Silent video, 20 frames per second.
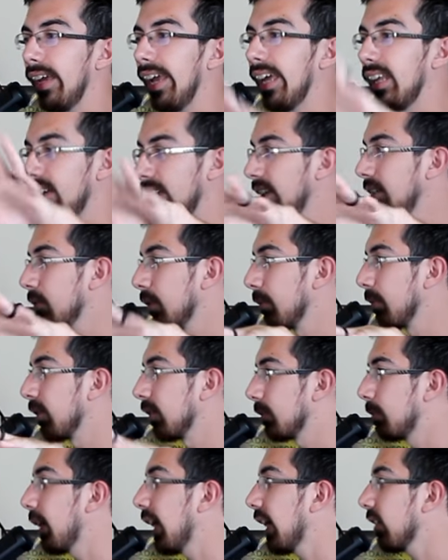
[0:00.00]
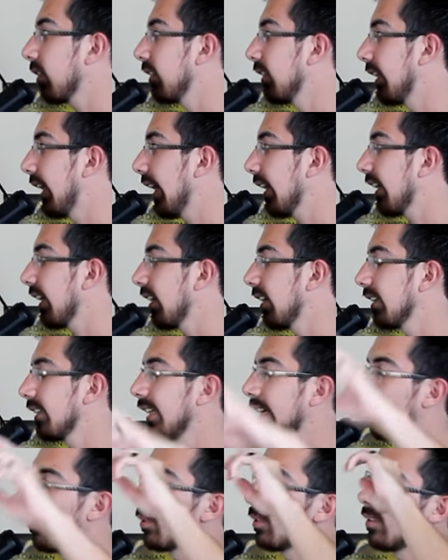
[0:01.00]
and Henry Burris, back in
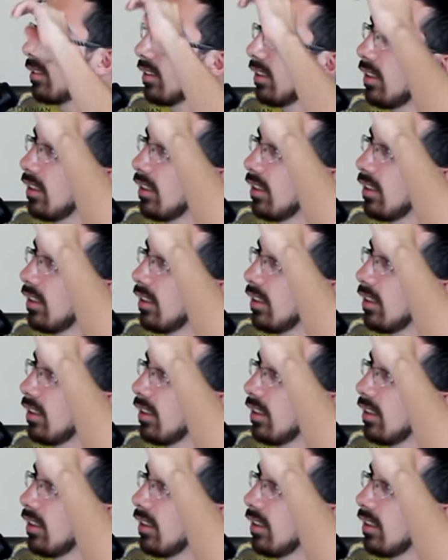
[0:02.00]
that was,